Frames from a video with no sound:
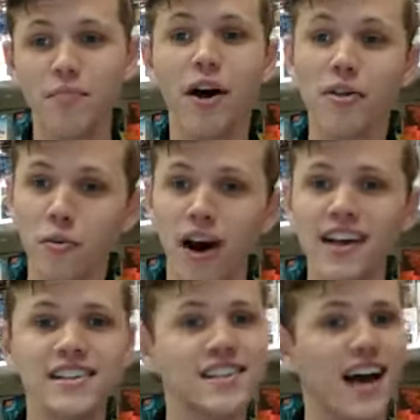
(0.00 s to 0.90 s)

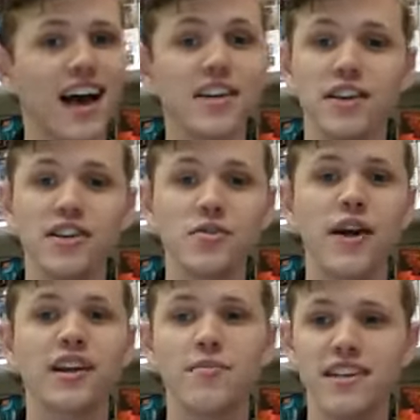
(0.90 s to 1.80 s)
Otherwise, you can
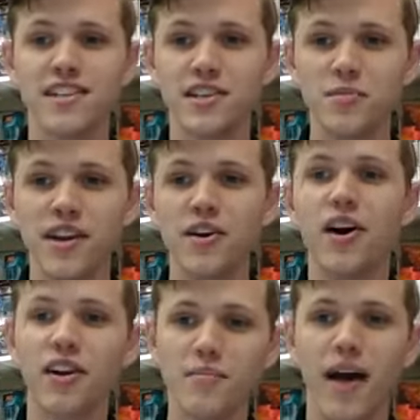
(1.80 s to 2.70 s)
direct message me or
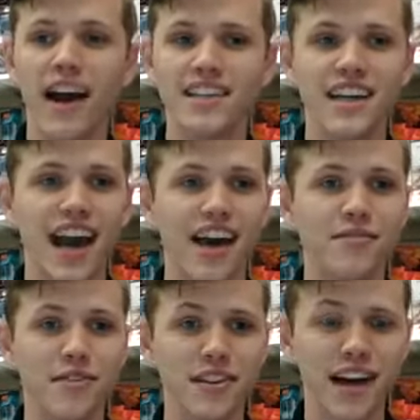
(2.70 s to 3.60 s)
I'll get back to you
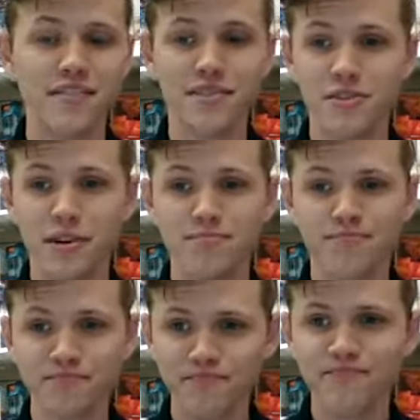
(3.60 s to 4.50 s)
after the live stream.
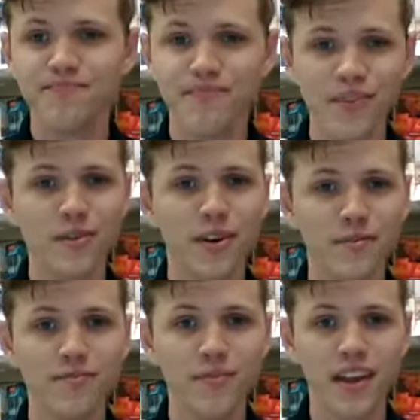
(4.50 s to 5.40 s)
All right.
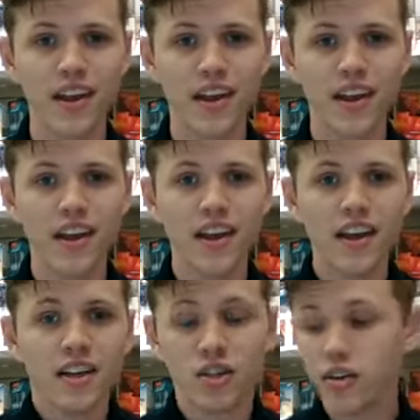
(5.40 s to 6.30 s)

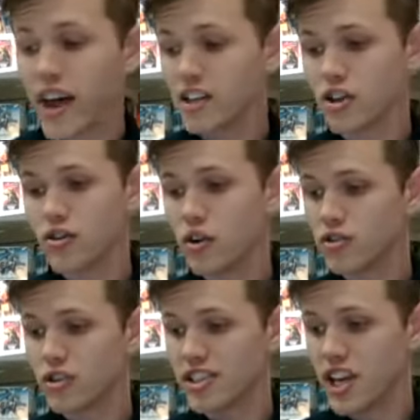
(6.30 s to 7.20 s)
So those
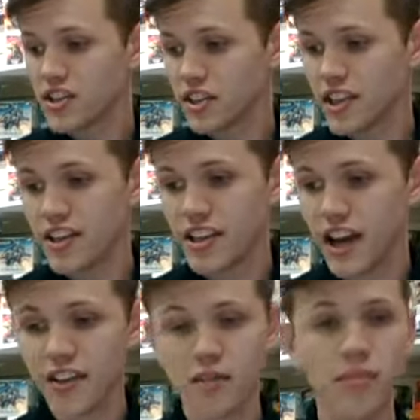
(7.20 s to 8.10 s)
are essentially
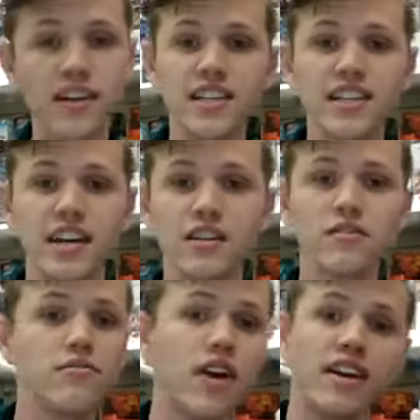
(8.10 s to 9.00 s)
the big
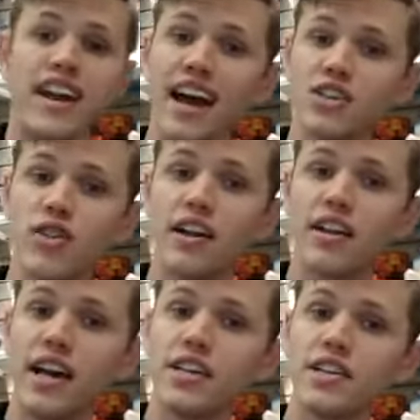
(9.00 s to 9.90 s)
details. We got an extra
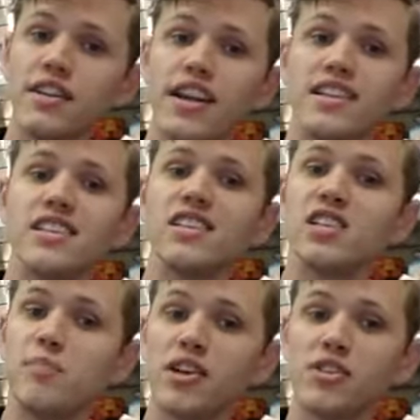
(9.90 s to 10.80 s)
allocation that is
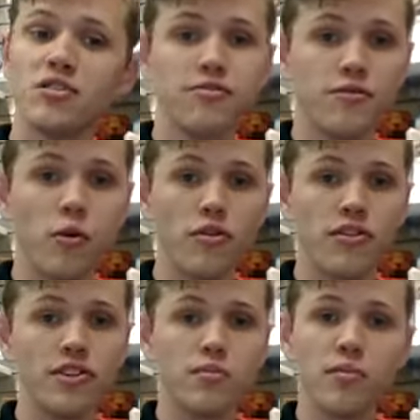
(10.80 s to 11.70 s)
special for
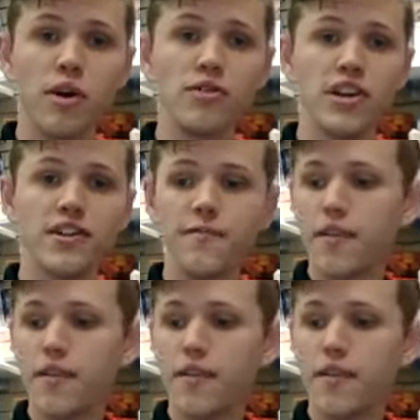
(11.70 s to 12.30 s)
this promotion.